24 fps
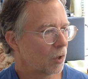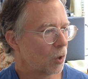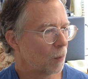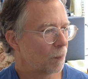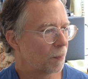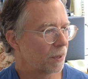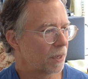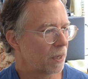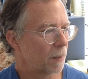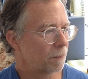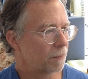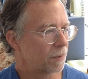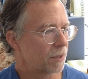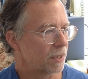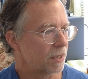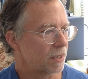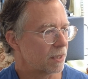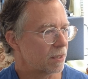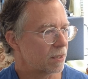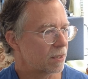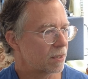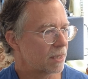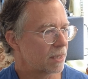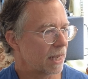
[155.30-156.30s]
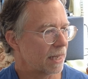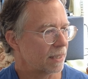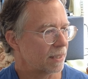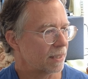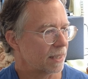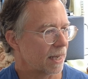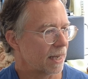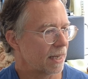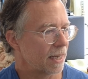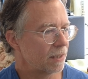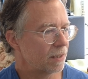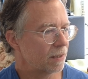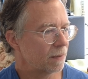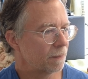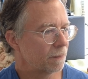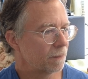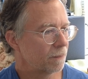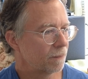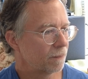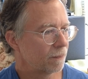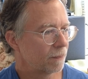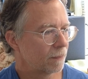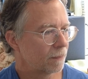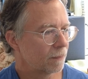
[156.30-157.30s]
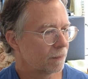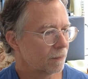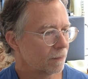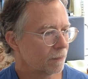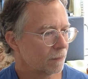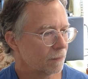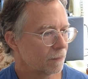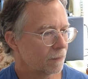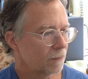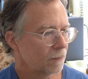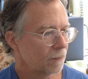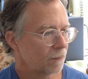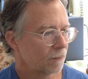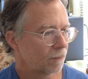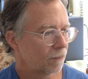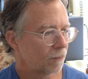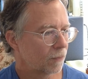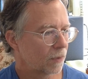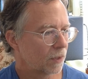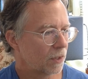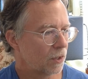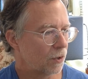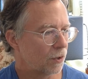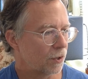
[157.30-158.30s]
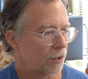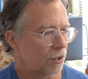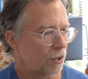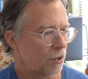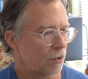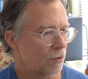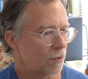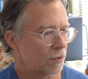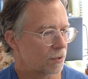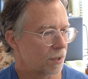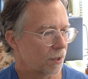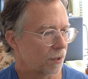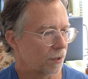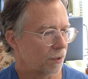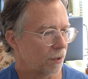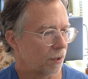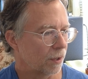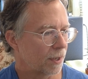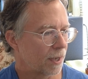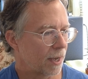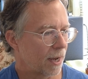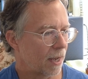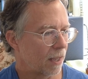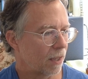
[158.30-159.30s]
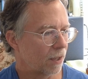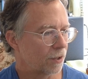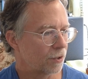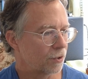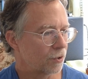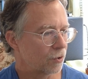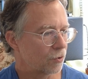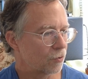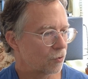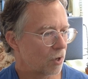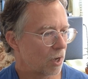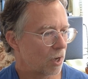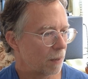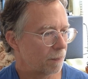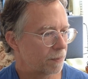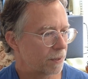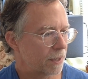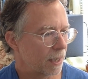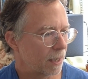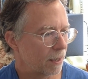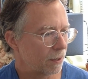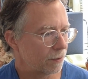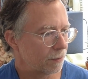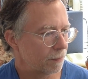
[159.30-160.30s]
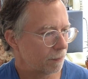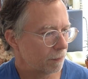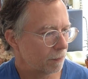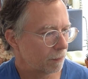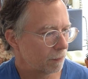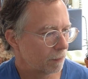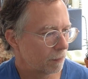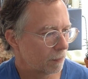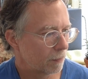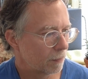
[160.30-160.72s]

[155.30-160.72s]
Open up the set date. You can use the little calendar drop down